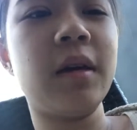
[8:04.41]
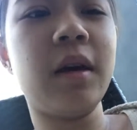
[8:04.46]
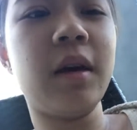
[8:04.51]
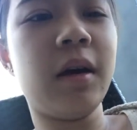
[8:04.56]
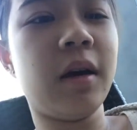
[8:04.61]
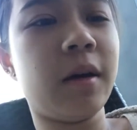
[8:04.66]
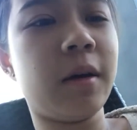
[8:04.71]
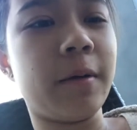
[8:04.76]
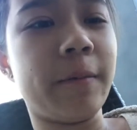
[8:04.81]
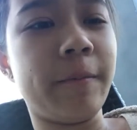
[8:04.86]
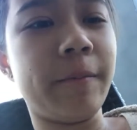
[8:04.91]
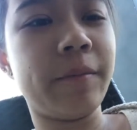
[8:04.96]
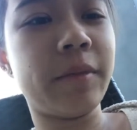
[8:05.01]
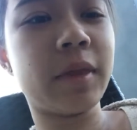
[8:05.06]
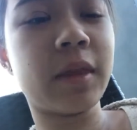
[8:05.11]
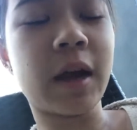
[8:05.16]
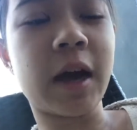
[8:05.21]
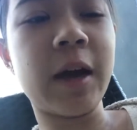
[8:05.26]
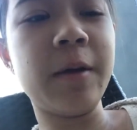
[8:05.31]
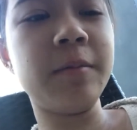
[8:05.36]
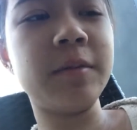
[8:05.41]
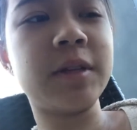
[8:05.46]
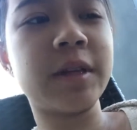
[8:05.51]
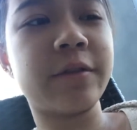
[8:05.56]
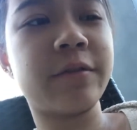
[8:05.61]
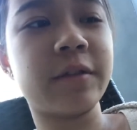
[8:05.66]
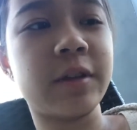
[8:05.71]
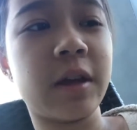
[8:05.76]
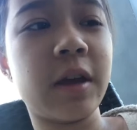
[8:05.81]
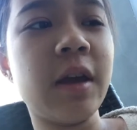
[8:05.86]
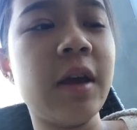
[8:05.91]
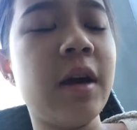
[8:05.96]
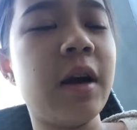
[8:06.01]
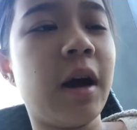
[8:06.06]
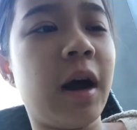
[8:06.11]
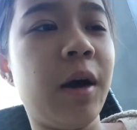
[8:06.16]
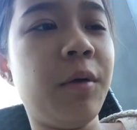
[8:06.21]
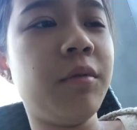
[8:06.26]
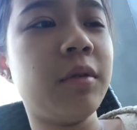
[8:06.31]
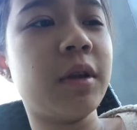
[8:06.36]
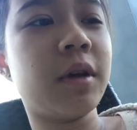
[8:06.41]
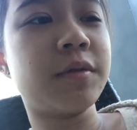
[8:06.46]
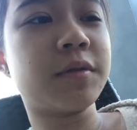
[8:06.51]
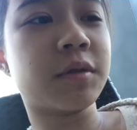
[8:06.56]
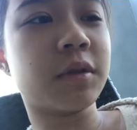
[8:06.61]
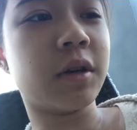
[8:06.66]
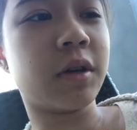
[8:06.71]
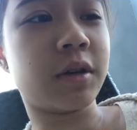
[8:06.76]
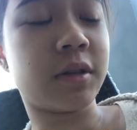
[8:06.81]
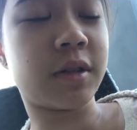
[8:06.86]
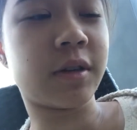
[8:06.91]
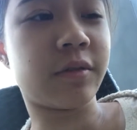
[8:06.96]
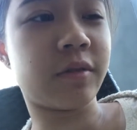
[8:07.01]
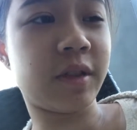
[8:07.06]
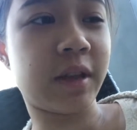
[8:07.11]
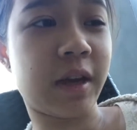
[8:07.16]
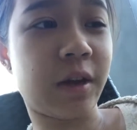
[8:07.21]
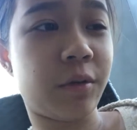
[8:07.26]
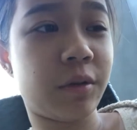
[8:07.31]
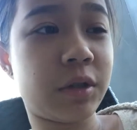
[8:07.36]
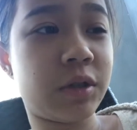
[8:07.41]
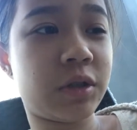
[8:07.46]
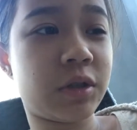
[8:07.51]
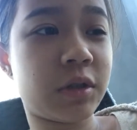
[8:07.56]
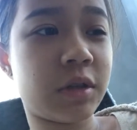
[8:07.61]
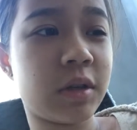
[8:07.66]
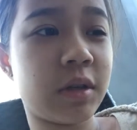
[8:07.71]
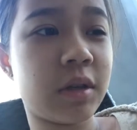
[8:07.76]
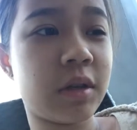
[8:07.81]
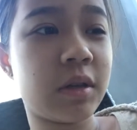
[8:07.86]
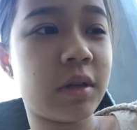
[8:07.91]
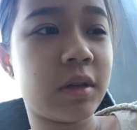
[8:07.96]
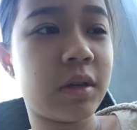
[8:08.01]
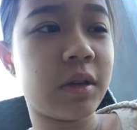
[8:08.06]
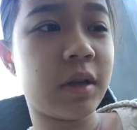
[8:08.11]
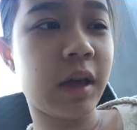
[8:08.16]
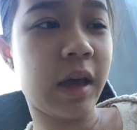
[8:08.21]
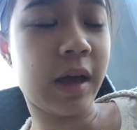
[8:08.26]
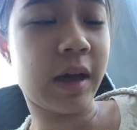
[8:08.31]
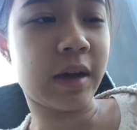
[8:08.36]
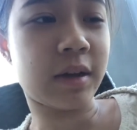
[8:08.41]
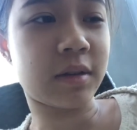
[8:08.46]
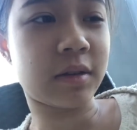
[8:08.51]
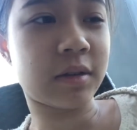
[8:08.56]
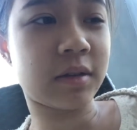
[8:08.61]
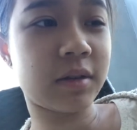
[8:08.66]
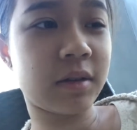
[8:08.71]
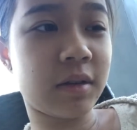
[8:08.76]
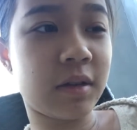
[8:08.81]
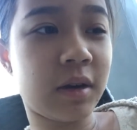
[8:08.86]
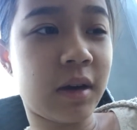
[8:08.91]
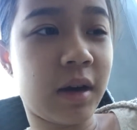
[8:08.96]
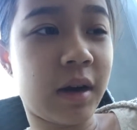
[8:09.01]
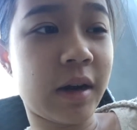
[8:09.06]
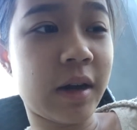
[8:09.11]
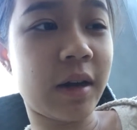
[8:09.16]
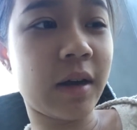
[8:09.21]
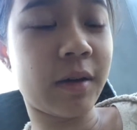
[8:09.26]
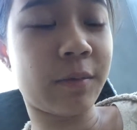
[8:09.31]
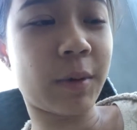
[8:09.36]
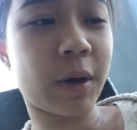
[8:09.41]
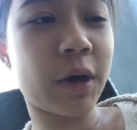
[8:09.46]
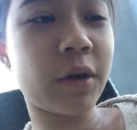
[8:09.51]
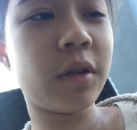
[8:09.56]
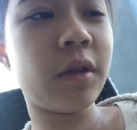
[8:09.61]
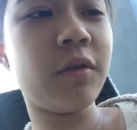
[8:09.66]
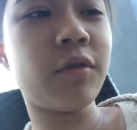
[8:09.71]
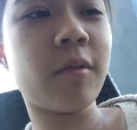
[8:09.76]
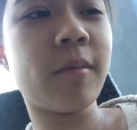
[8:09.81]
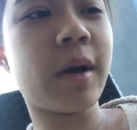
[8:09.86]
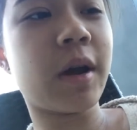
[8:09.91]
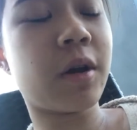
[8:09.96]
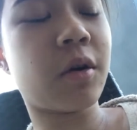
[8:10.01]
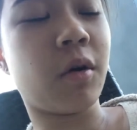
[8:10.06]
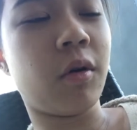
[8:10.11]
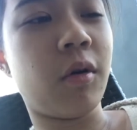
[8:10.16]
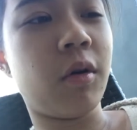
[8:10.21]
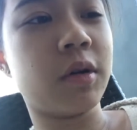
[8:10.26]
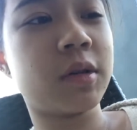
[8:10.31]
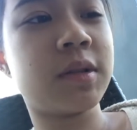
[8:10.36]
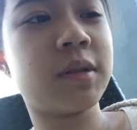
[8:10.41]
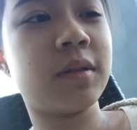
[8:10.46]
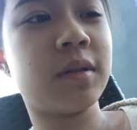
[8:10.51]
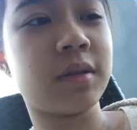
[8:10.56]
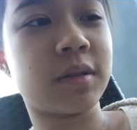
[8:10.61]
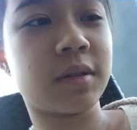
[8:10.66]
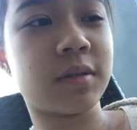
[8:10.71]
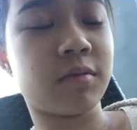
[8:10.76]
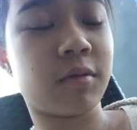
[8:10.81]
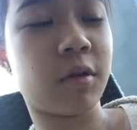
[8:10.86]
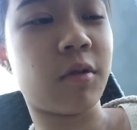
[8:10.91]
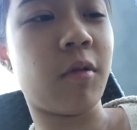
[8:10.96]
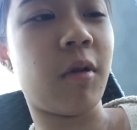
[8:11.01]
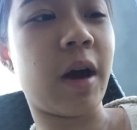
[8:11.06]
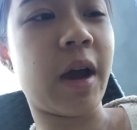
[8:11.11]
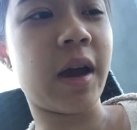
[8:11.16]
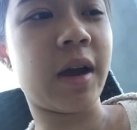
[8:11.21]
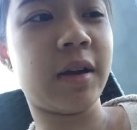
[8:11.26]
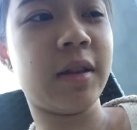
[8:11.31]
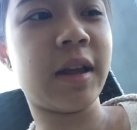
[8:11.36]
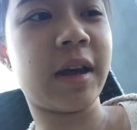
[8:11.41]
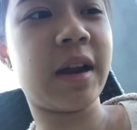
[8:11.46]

I would love to learn a different language, and apparently for my course this is required.